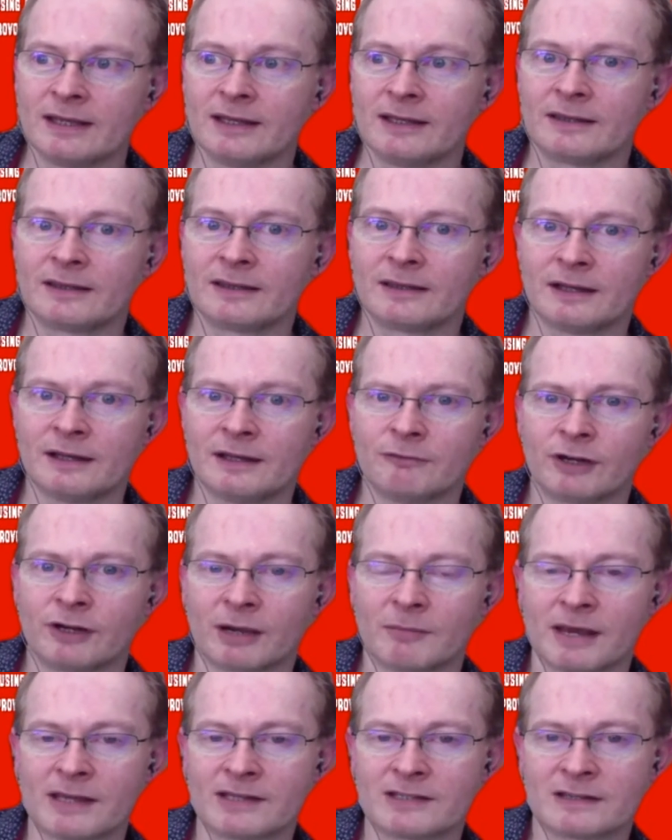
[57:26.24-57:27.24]
delivering a
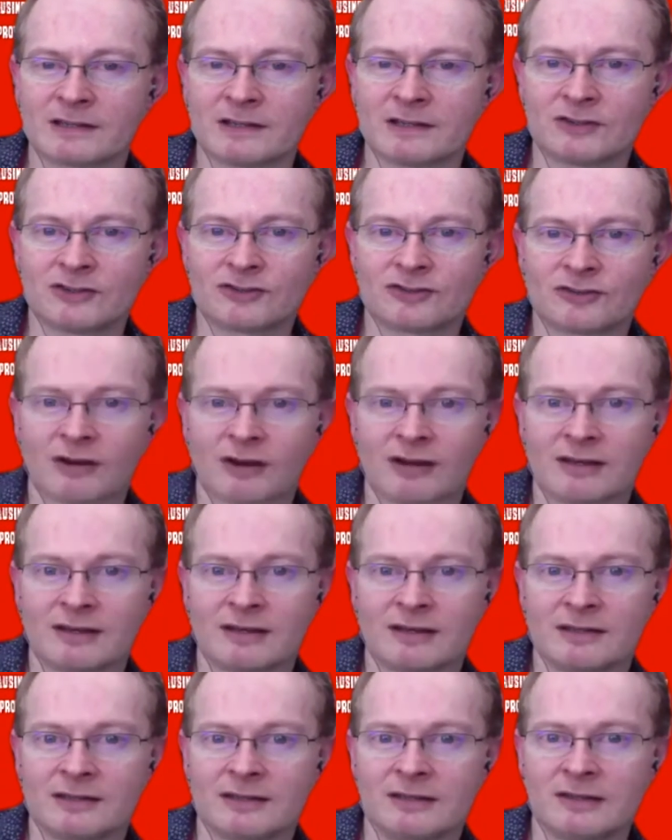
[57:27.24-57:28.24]
message. I
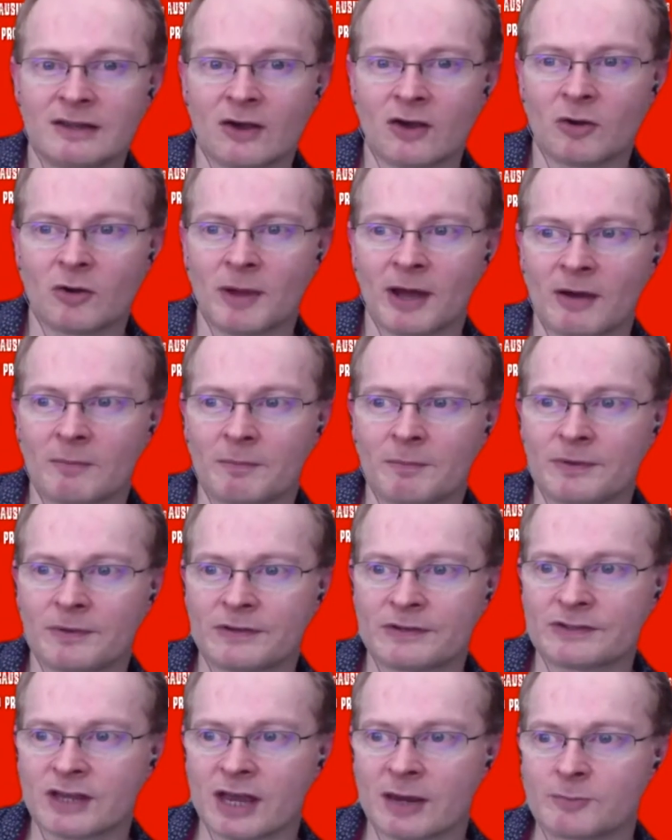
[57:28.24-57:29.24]
know about
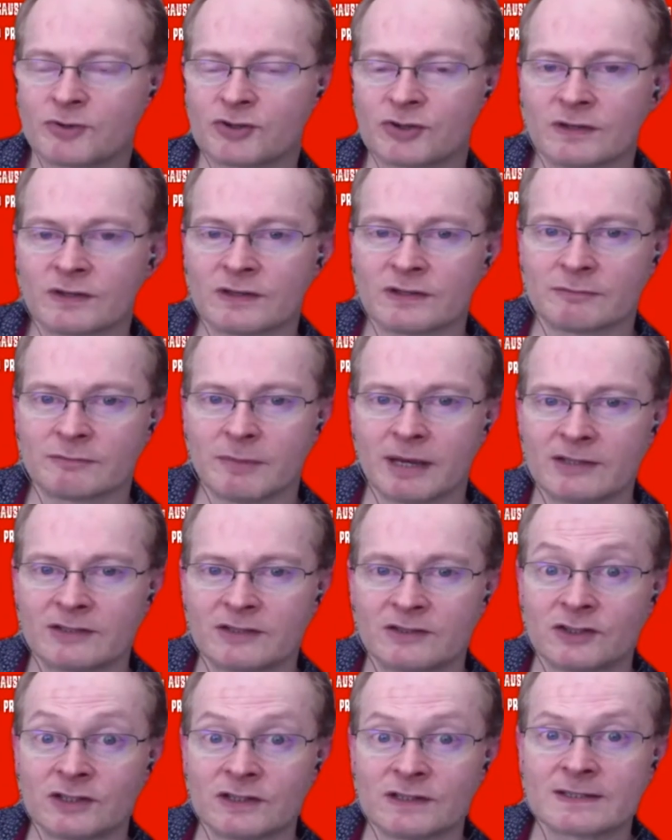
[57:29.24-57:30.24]
perceptions of
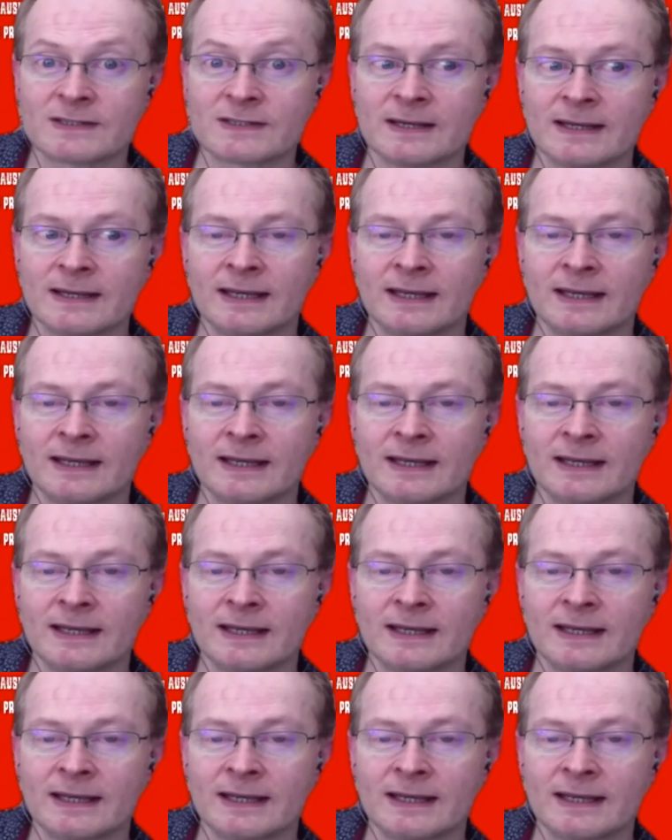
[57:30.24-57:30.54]
messages,